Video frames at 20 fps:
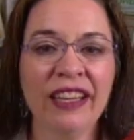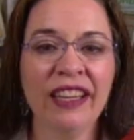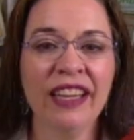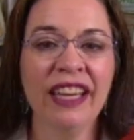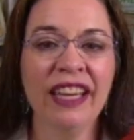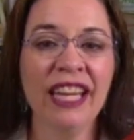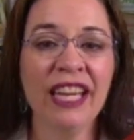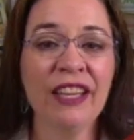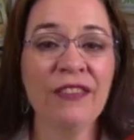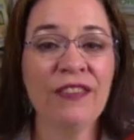
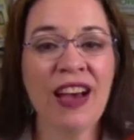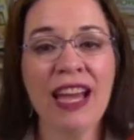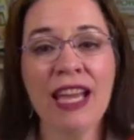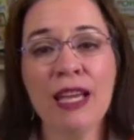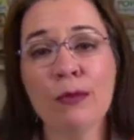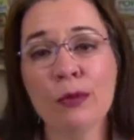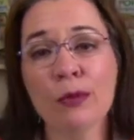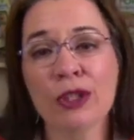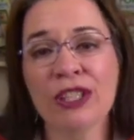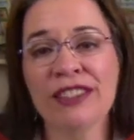If I
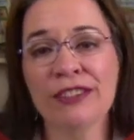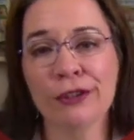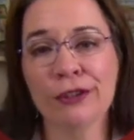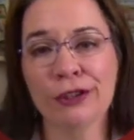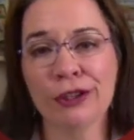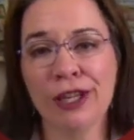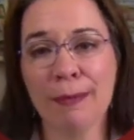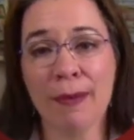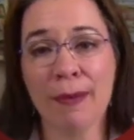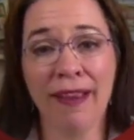am
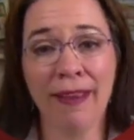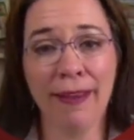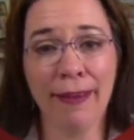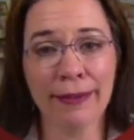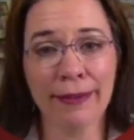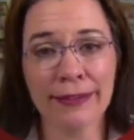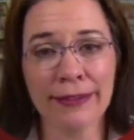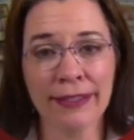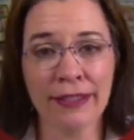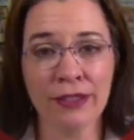researching my
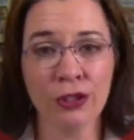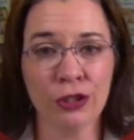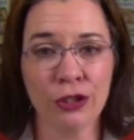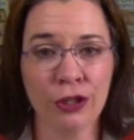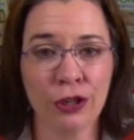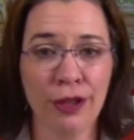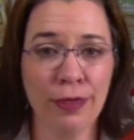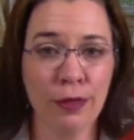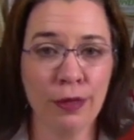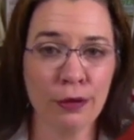ancestor
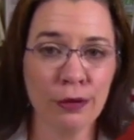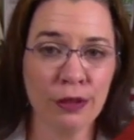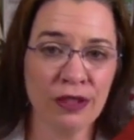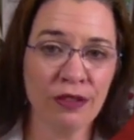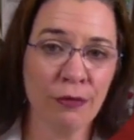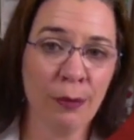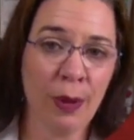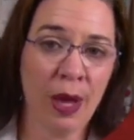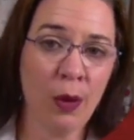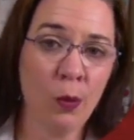and those
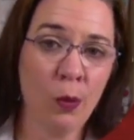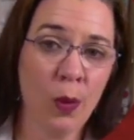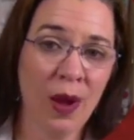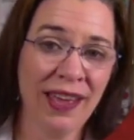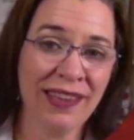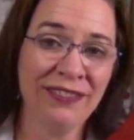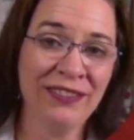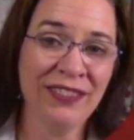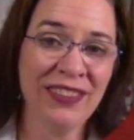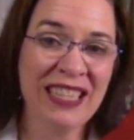of my
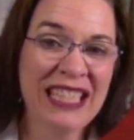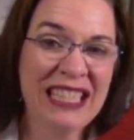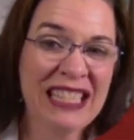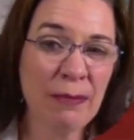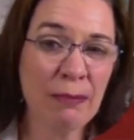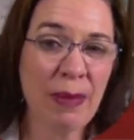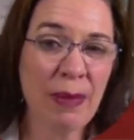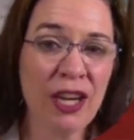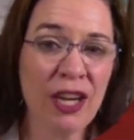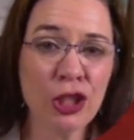wife, is
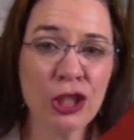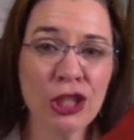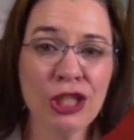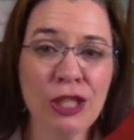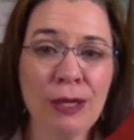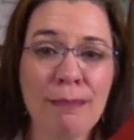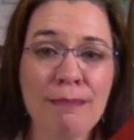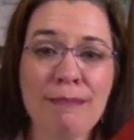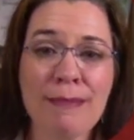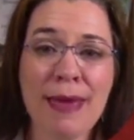it better
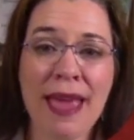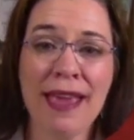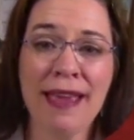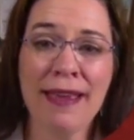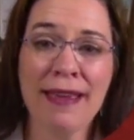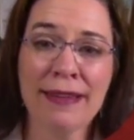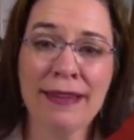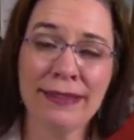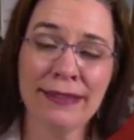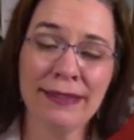to
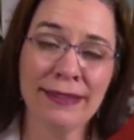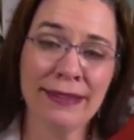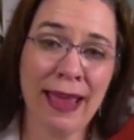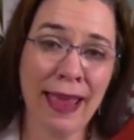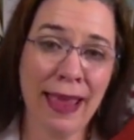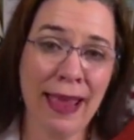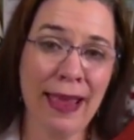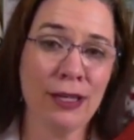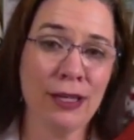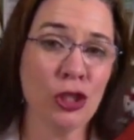
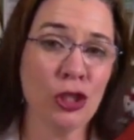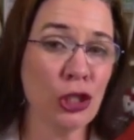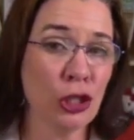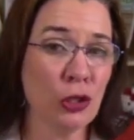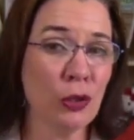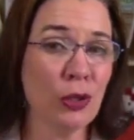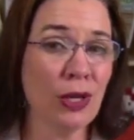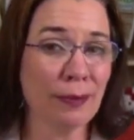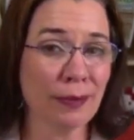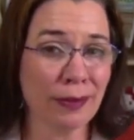maintain
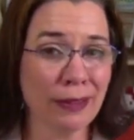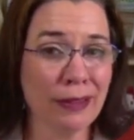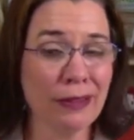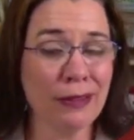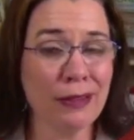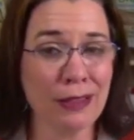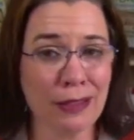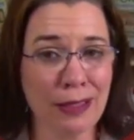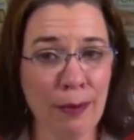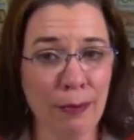two
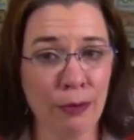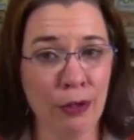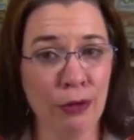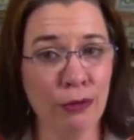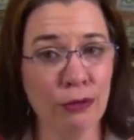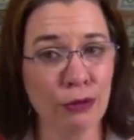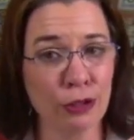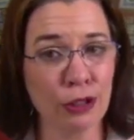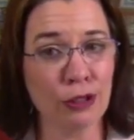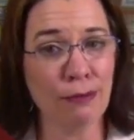completely separate
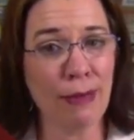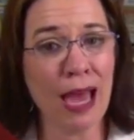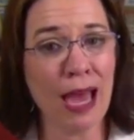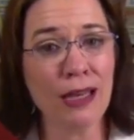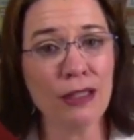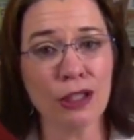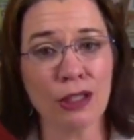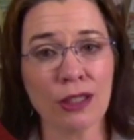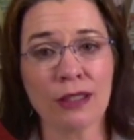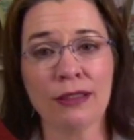
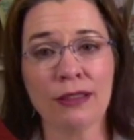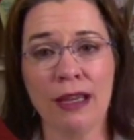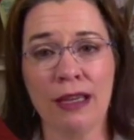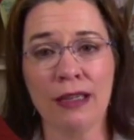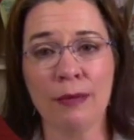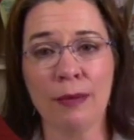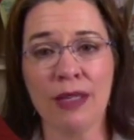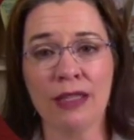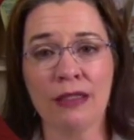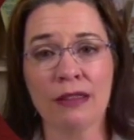RootsMagic
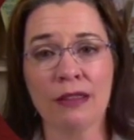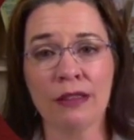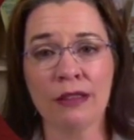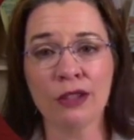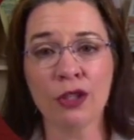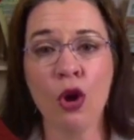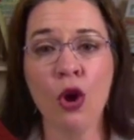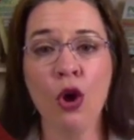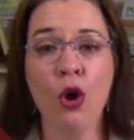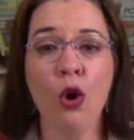
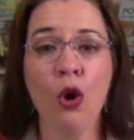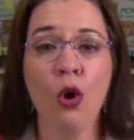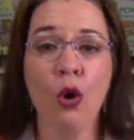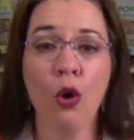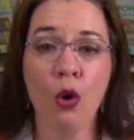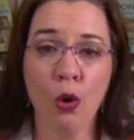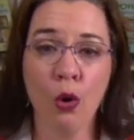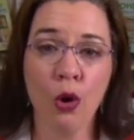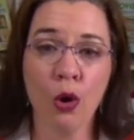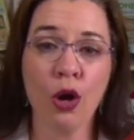databases
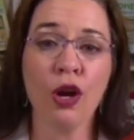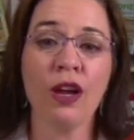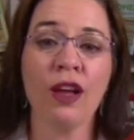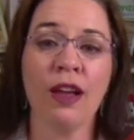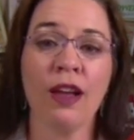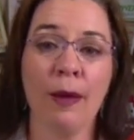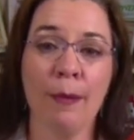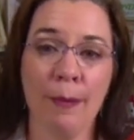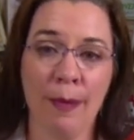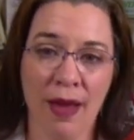
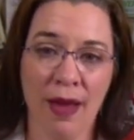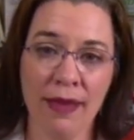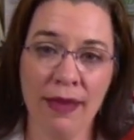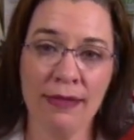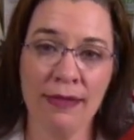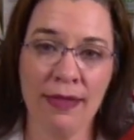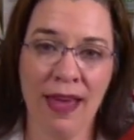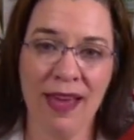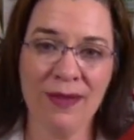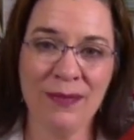or
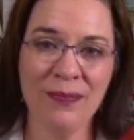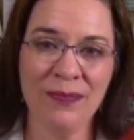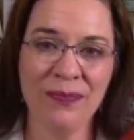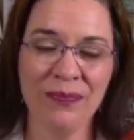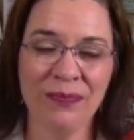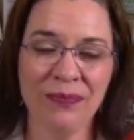combine them?